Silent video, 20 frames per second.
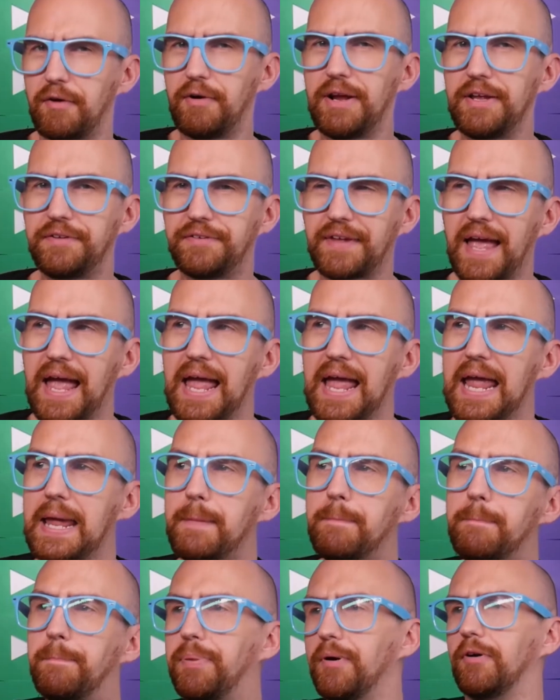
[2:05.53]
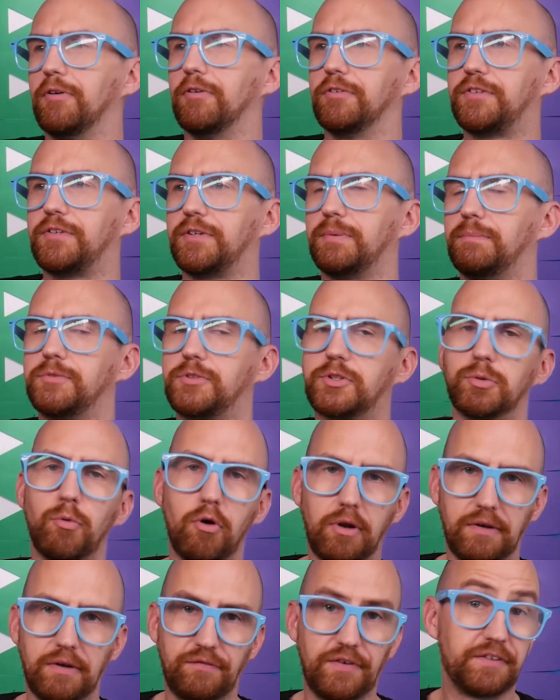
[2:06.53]
is a but to
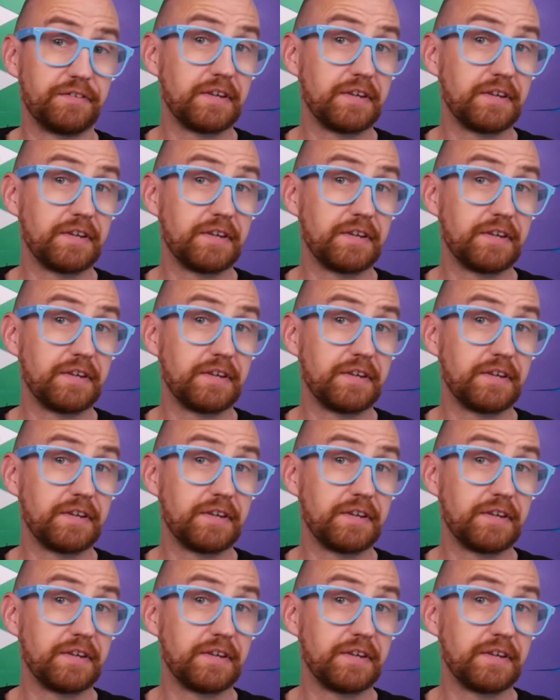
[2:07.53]
all of this,